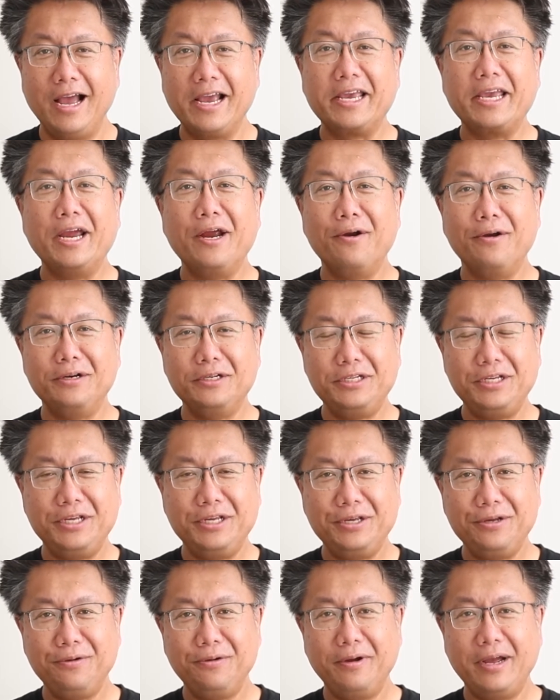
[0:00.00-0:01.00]
I
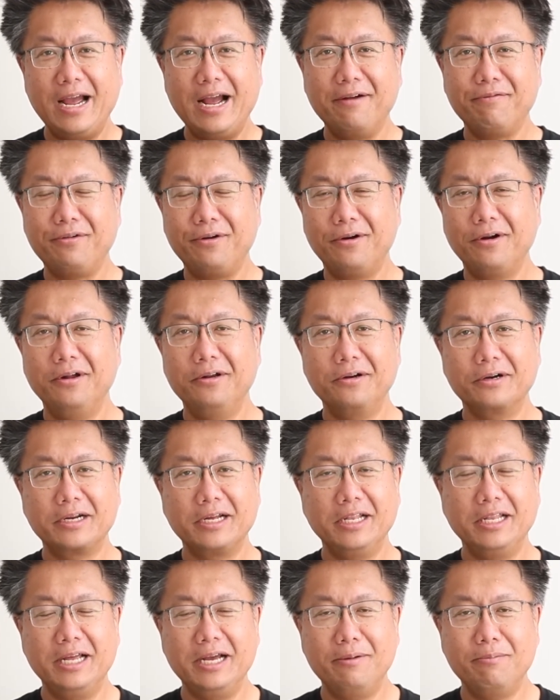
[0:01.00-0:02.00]
guarantee you, after 100
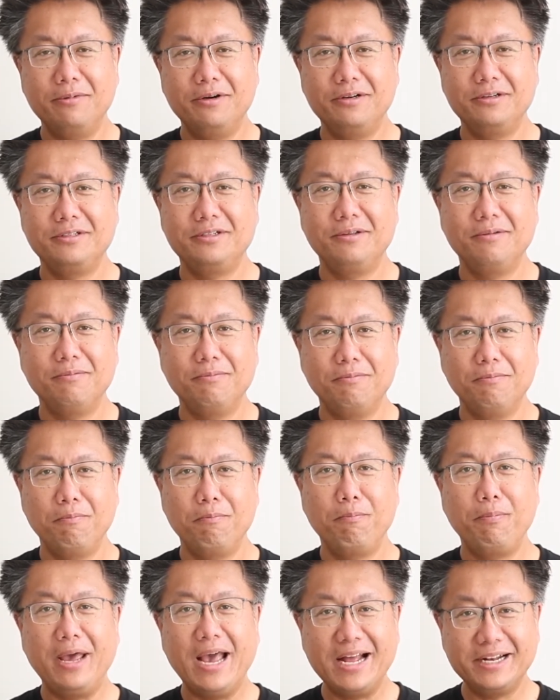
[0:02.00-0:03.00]
kilometers,
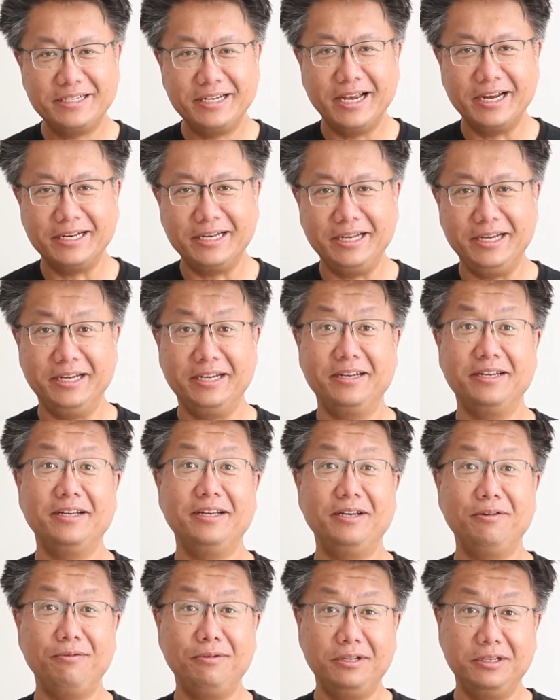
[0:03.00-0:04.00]
bad technique
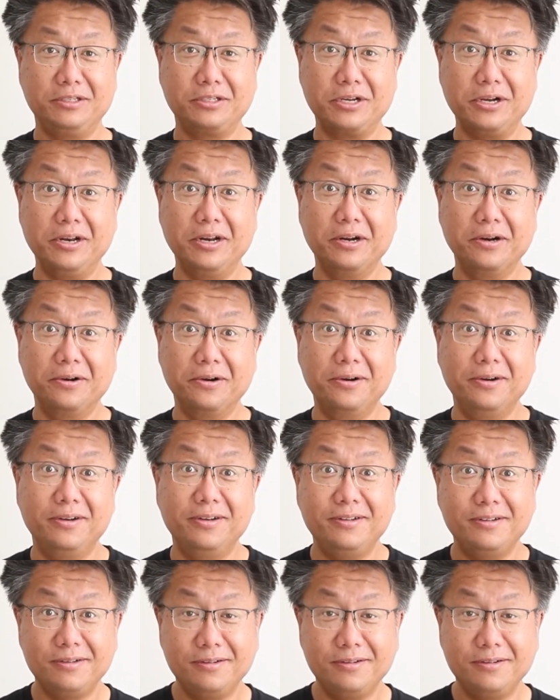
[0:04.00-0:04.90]
is gonna hurt.